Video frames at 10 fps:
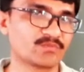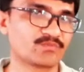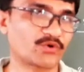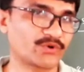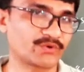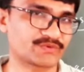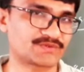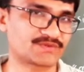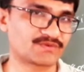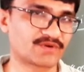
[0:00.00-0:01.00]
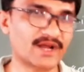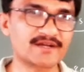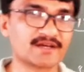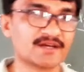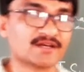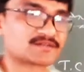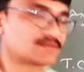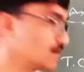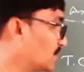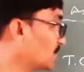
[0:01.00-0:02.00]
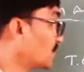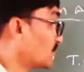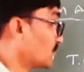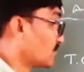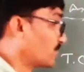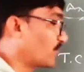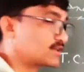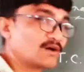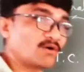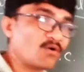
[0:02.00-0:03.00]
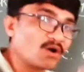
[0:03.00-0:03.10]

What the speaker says: produce, right? So for the